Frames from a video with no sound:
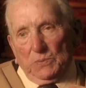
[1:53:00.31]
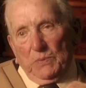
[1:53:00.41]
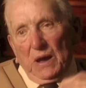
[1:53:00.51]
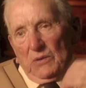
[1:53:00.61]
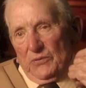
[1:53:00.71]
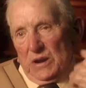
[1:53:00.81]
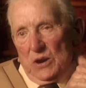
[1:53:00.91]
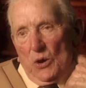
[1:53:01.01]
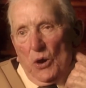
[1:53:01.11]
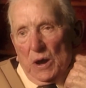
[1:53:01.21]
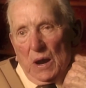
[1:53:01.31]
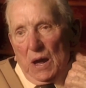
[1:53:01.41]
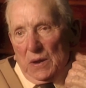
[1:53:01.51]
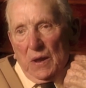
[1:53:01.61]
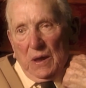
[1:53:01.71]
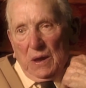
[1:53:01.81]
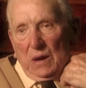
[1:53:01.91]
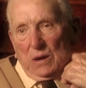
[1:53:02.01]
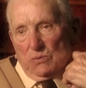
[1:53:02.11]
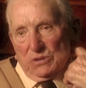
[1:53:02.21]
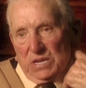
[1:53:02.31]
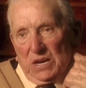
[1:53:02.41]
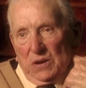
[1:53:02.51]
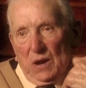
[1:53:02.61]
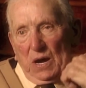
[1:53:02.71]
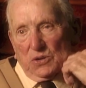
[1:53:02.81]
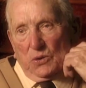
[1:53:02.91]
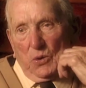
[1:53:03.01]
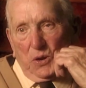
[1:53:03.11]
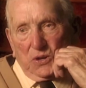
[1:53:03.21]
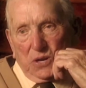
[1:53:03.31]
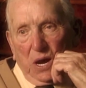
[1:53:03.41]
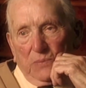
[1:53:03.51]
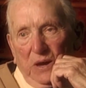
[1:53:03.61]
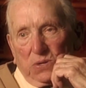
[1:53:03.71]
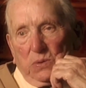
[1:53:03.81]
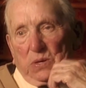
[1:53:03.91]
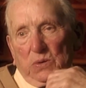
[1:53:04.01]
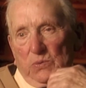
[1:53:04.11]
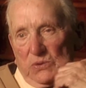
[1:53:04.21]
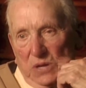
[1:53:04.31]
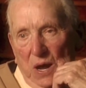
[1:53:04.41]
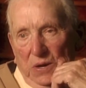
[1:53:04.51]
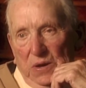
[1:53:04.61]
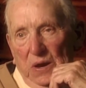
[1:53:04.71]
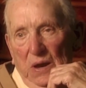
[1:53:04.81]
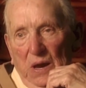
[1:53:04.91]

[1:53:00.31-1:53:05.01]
paraffin and oil on, and it was getting hotter all the time, that's what it was like.